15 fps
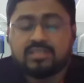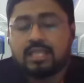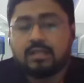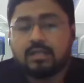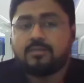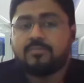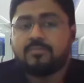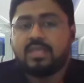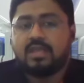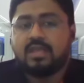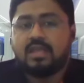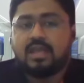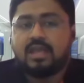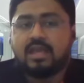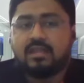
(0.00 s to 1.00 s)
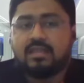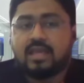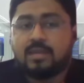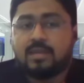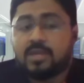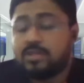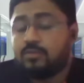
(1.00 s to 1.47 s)
cycle and
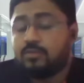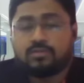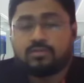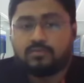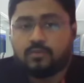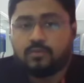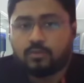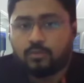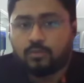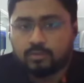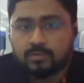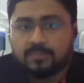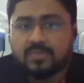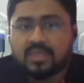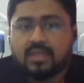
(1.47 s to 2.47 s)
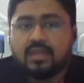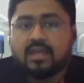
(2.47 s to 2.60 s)
thereby use it for growth.